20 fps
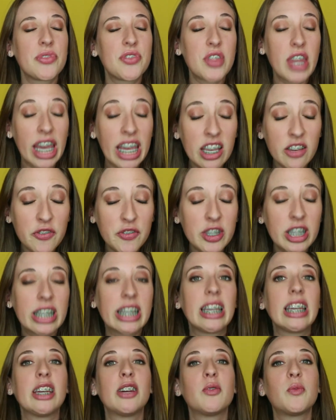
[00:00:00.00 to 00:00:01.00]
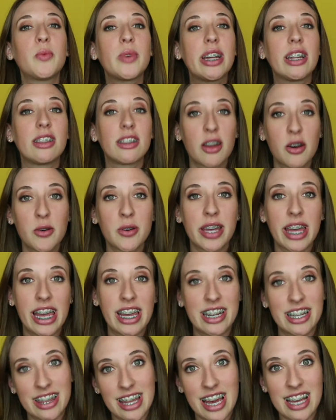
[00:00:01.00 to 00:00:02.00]
Thankfully, we
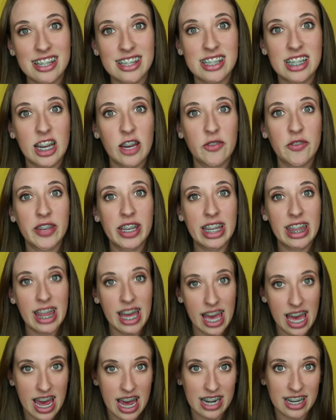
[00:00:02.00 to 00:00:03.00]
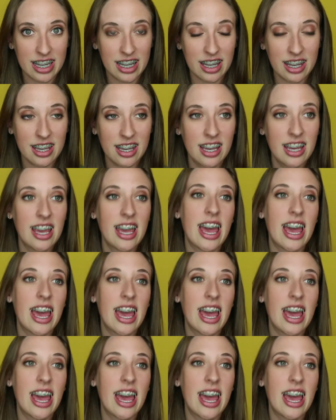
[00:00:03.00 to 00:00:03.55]
located that stuff in the attic,